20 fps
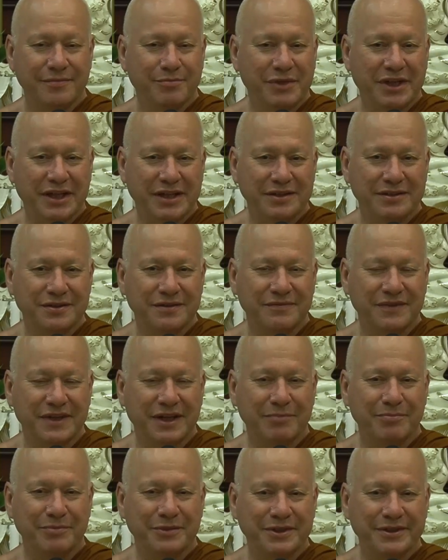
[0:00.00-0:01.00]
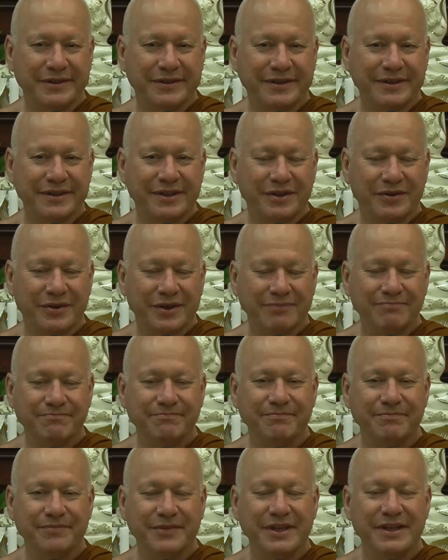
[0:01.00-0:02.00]
place of Dhamma, and
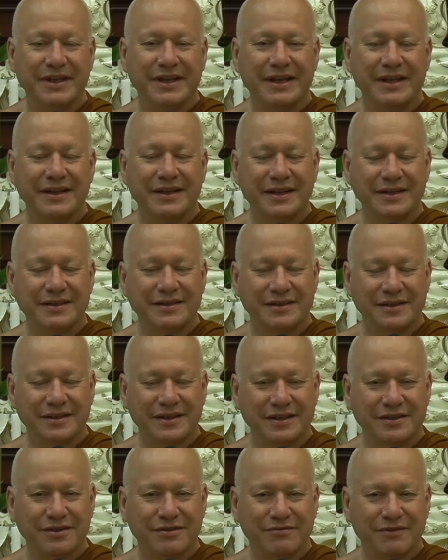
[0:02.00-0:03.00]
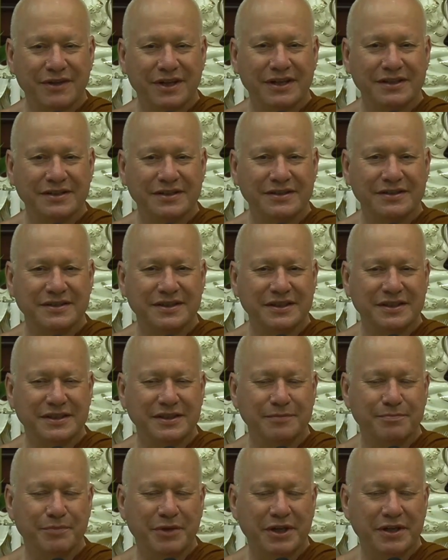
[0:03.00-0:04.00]
knowing, in the end, this arises,
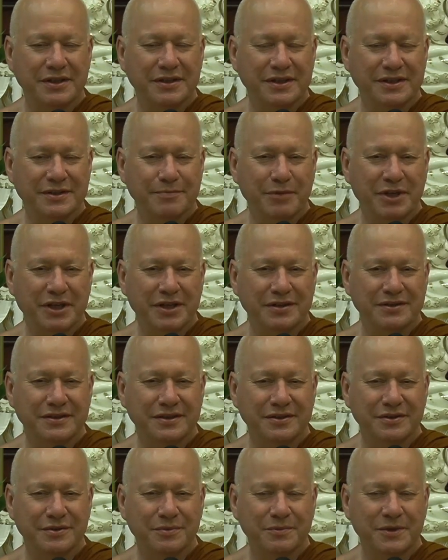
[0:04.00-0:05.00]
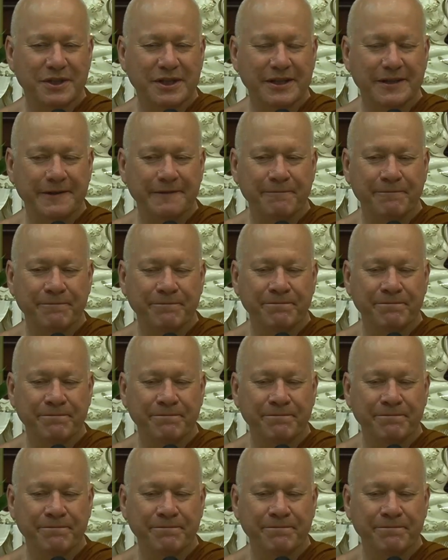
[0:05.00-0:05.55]
this passes away.